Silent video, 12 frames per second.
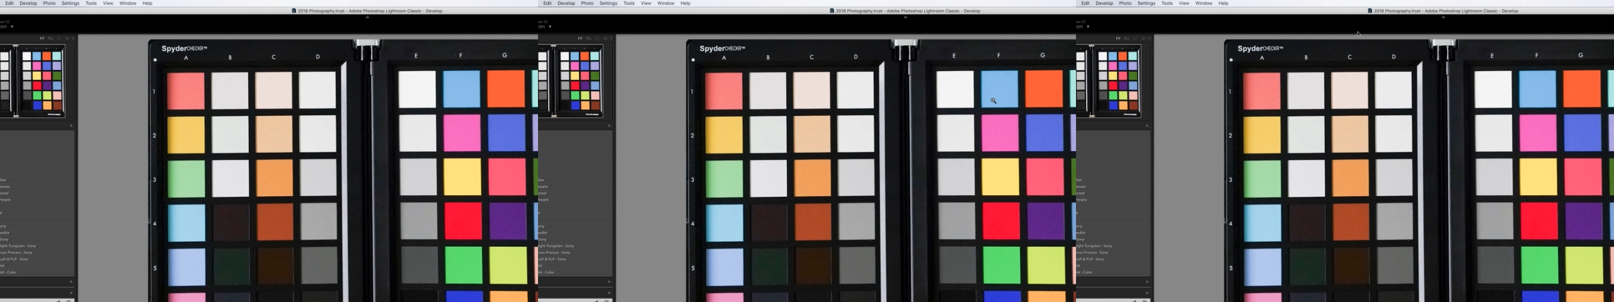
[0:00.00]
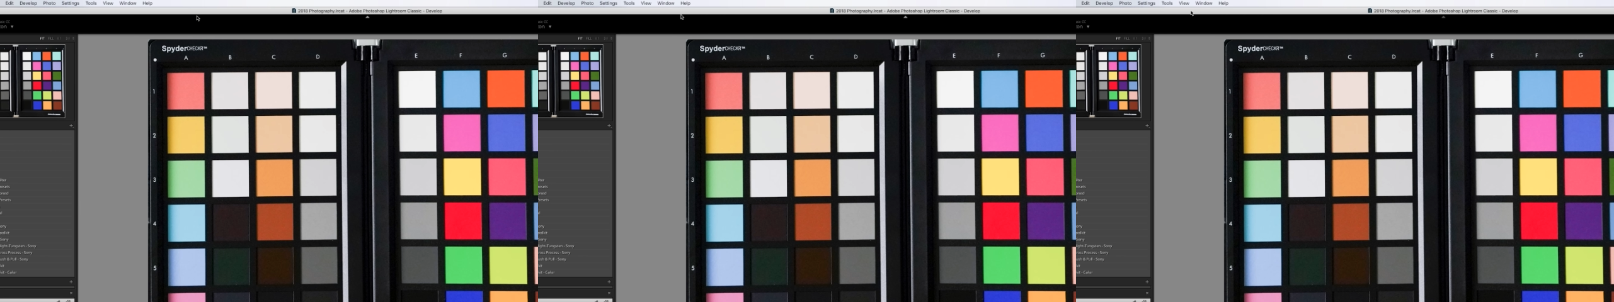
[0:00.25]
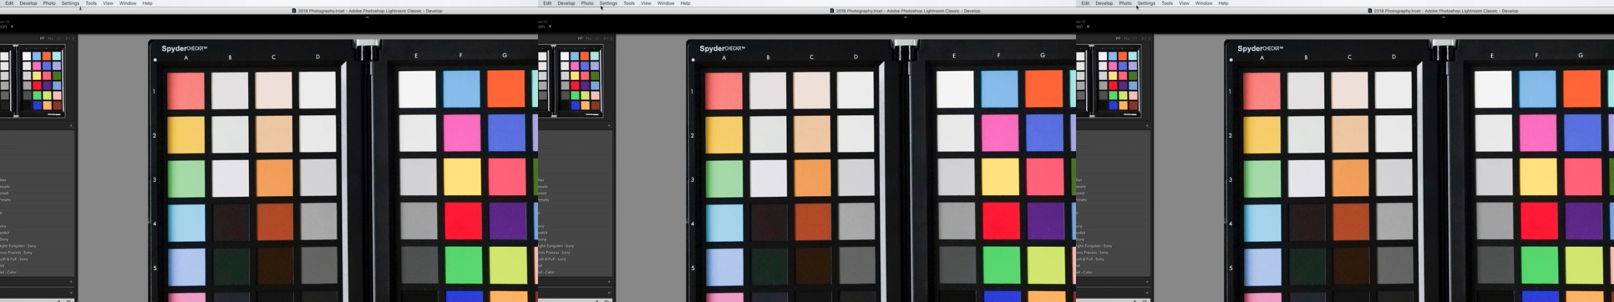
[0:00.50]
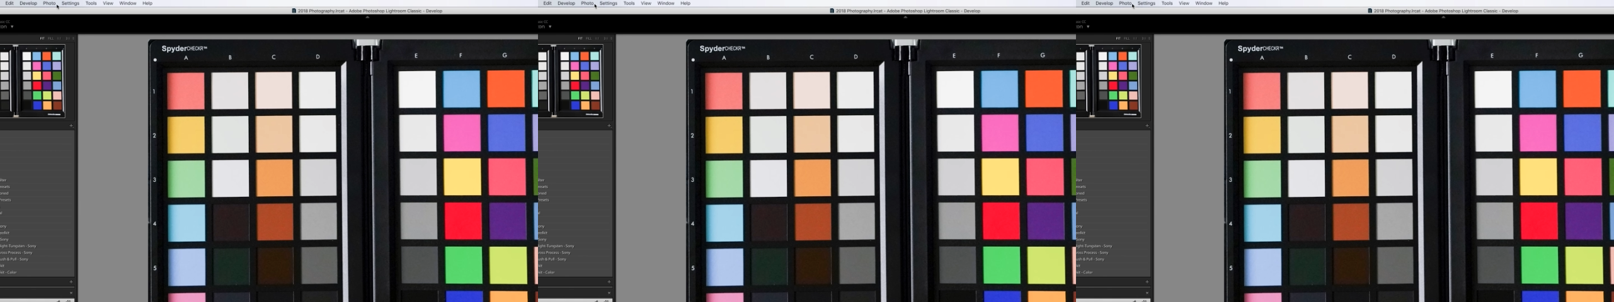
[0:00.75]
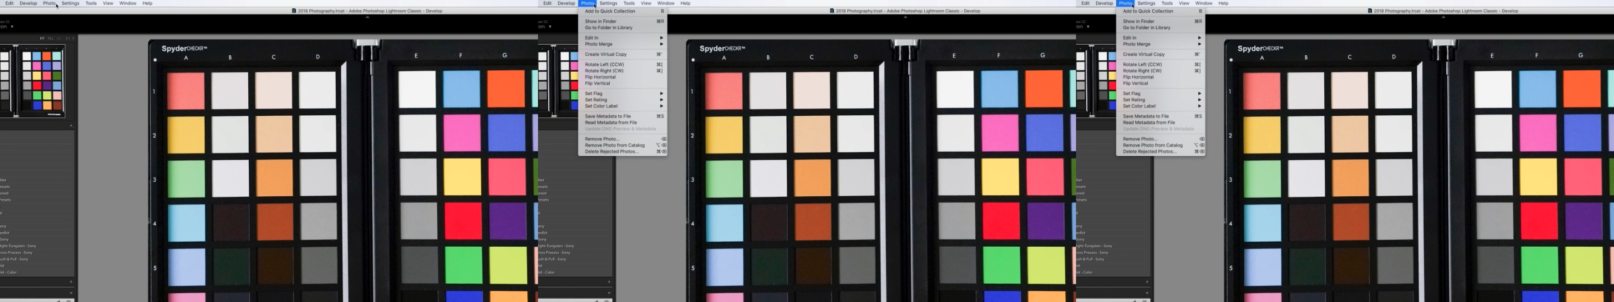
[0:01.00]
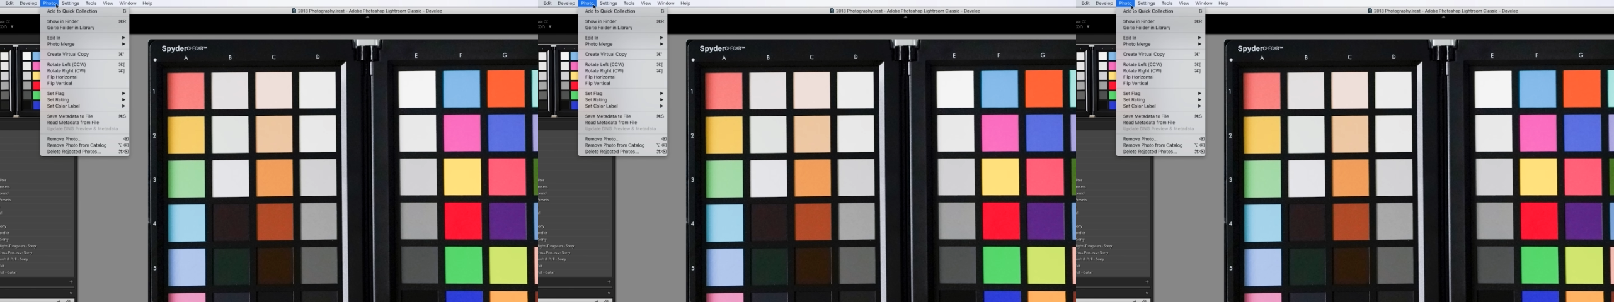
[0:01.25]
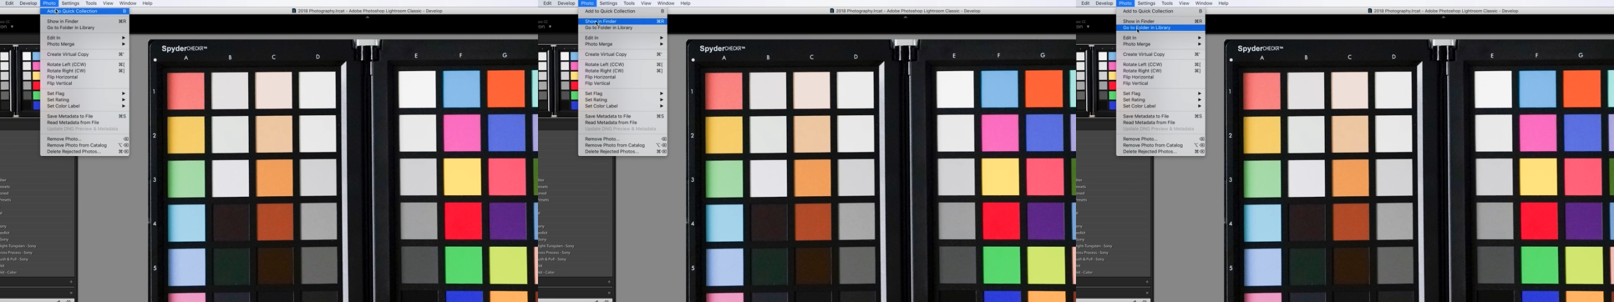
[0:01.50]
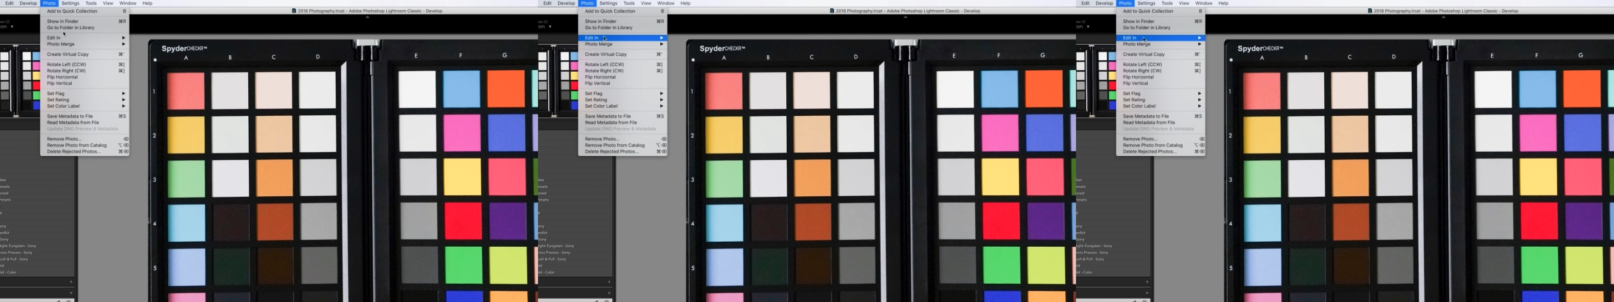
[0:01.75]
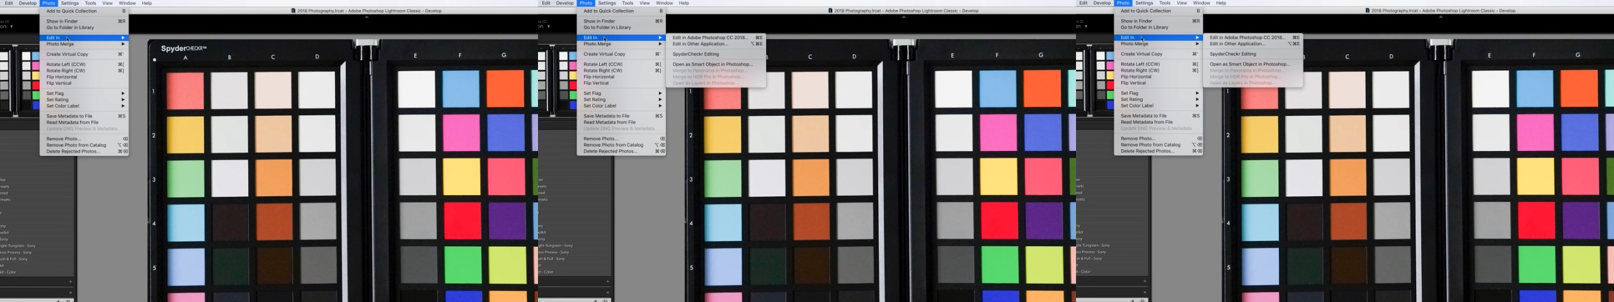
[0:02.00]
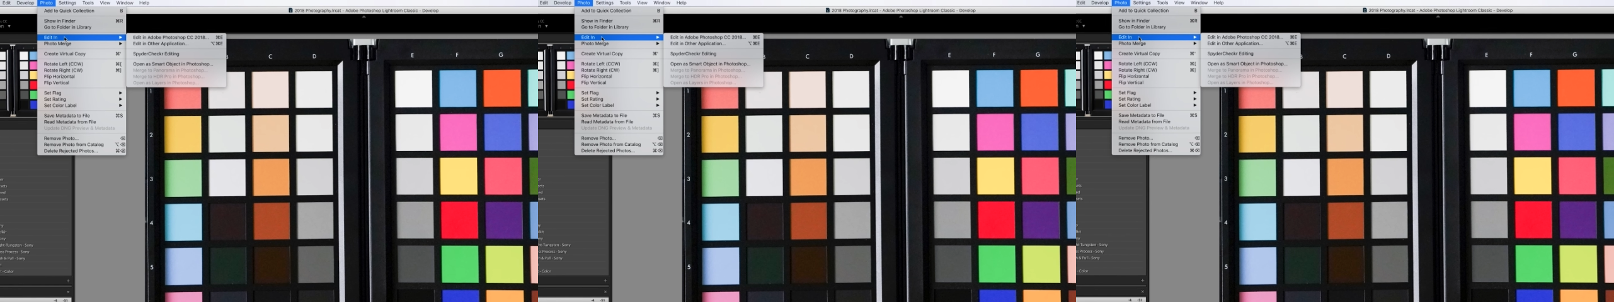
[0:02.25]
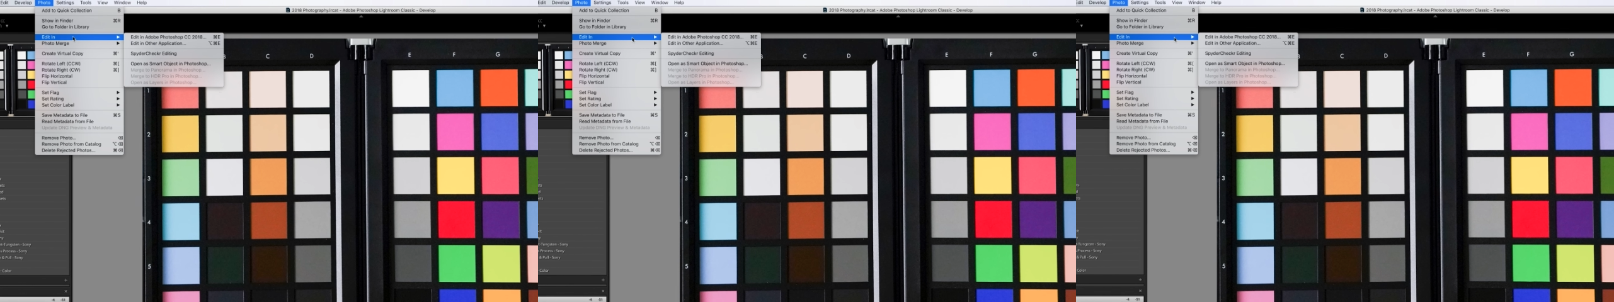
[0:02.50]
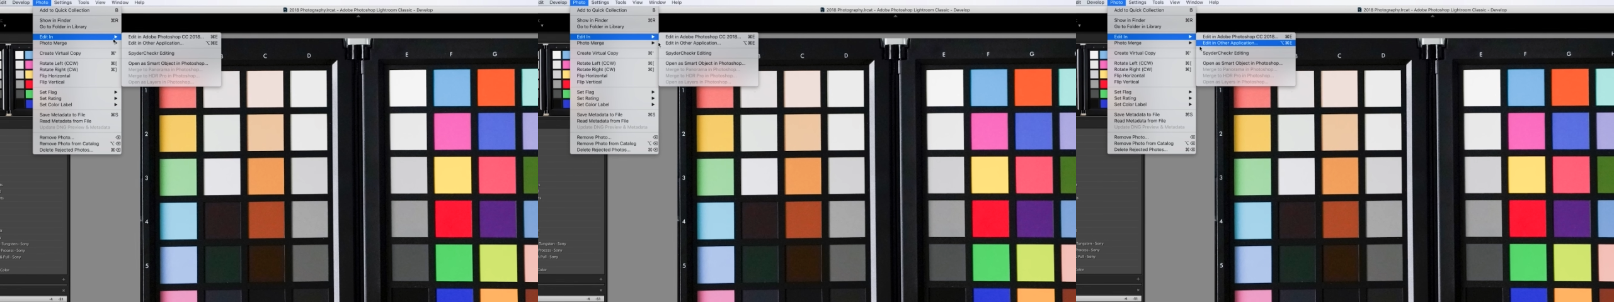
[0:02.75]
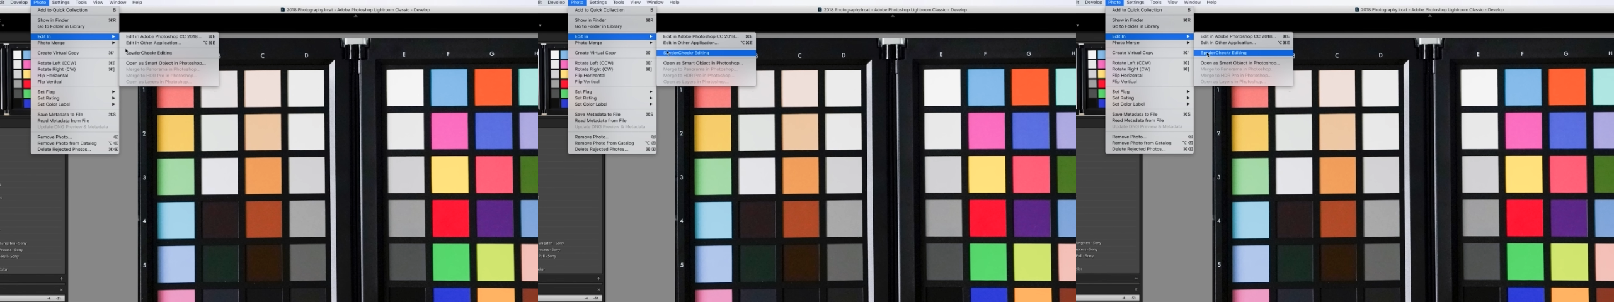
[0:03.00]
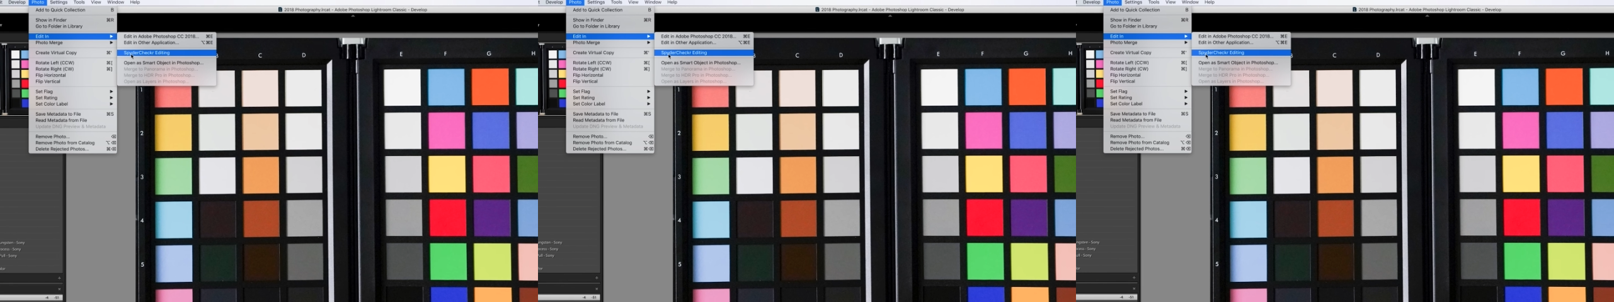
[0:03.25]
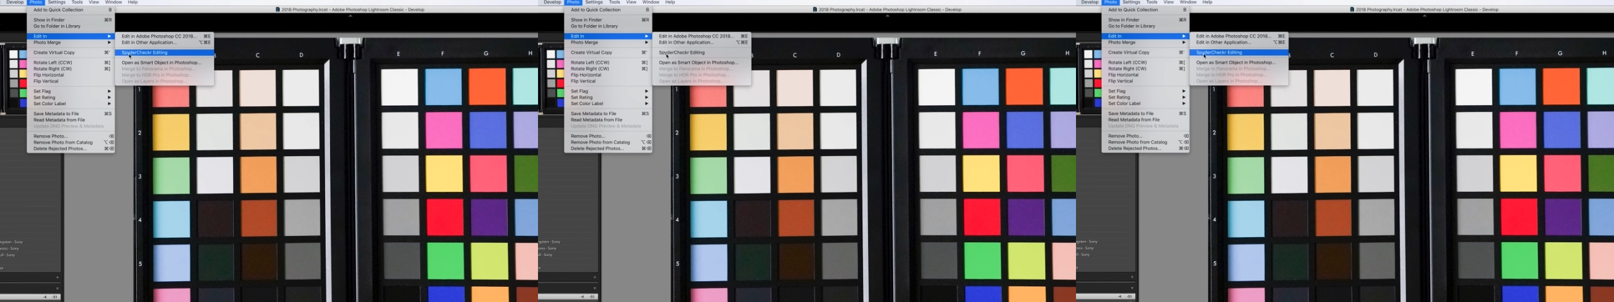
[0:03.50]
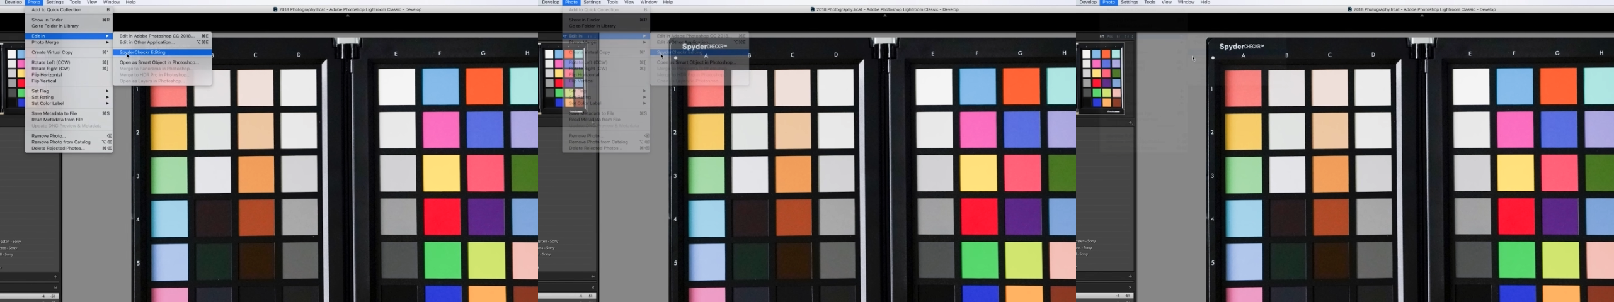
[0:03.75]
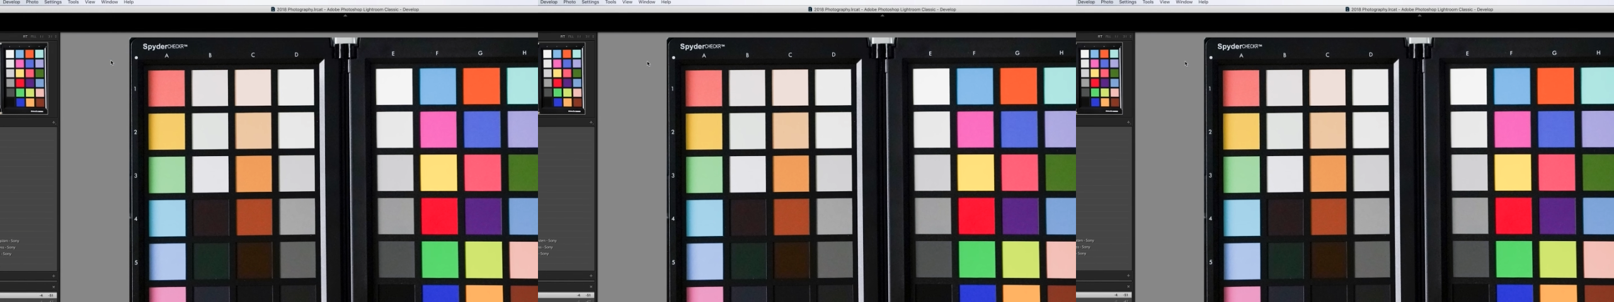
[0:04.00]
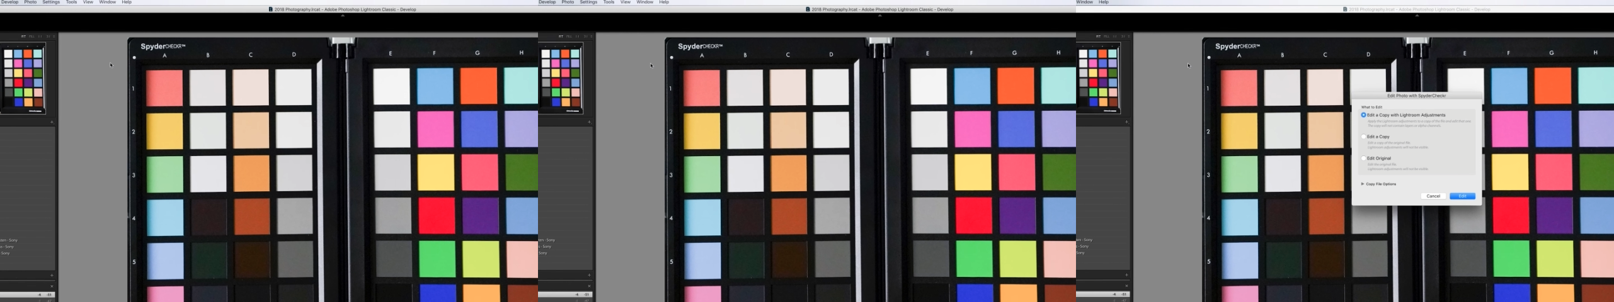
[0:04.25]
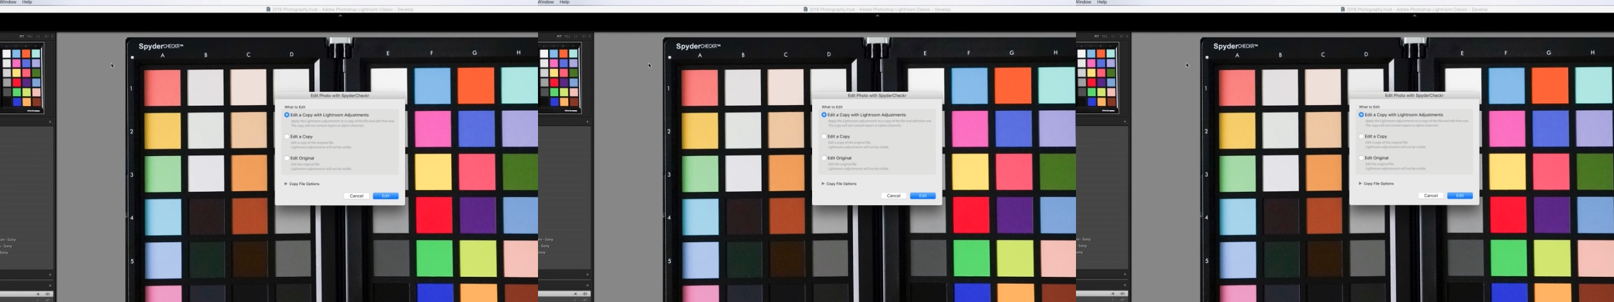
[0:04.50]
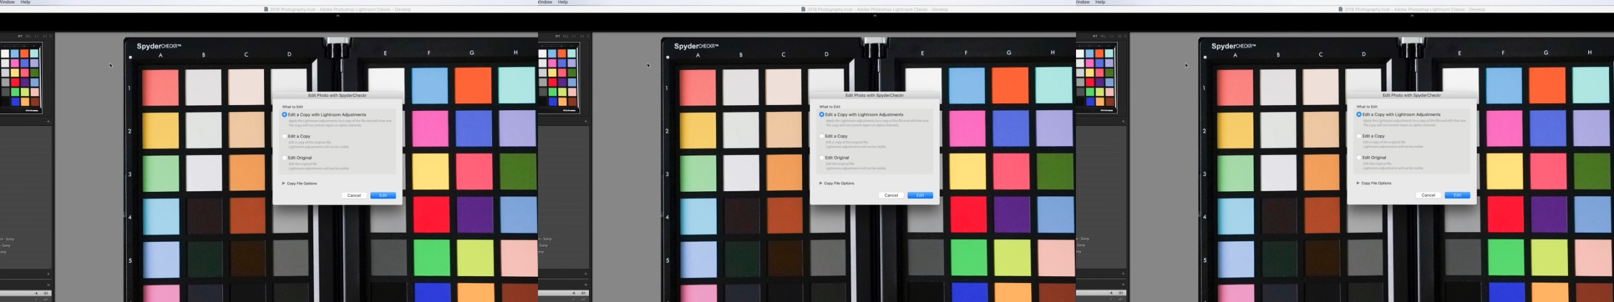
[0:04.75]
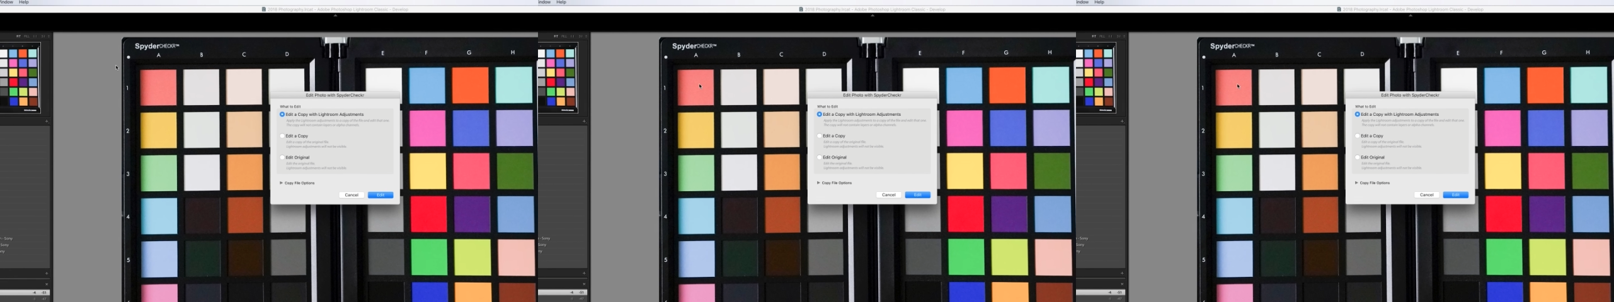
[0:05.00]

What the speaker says: [unreadable: no face in view]